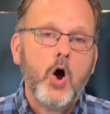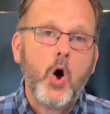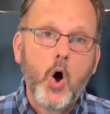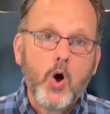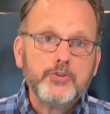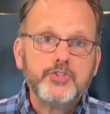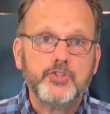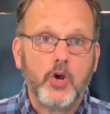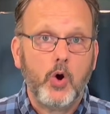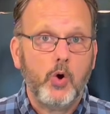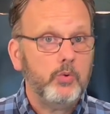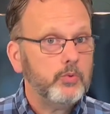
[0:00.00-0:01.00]

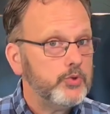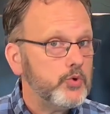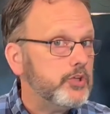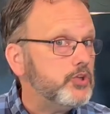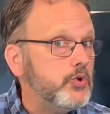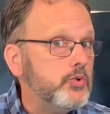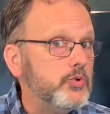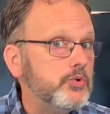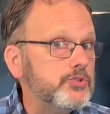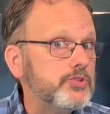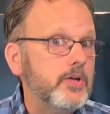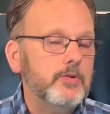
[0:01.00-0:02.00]
Also, you can
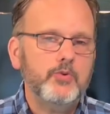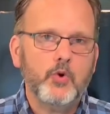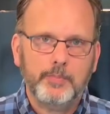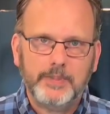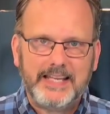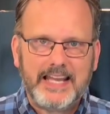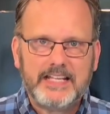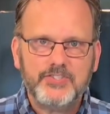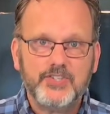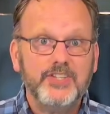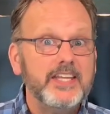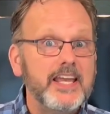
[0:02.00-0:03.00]
use your
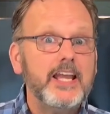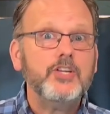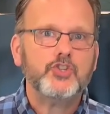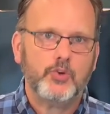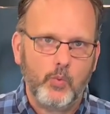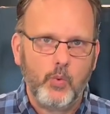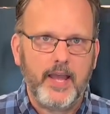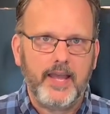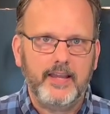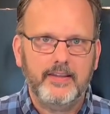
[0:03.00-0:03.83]
plants in the ancient way,